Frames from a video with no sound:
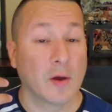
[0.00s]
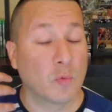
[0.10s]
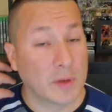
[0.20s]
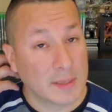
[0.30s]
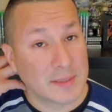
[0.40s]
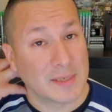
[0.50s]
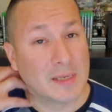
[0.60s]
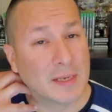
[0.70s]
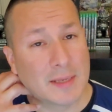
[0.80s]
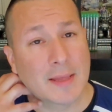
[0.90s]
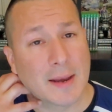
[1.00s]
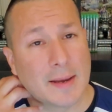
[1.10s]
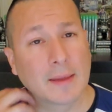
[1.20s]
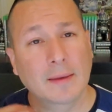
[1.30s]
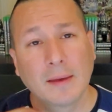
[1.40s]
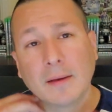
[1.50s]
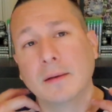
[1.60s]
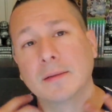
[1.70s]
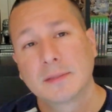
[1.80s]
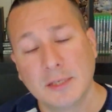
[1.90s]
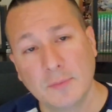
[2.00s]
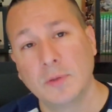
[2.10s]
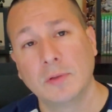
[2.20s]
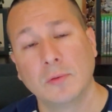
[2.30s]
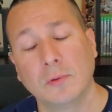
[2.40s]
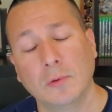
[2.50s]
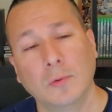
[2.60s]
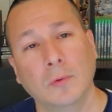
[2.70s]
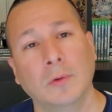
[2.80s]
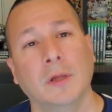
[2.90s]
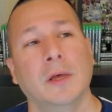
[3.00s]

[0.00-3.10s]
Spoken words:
wind is hitting that neck gaiter, it's keeping you cool.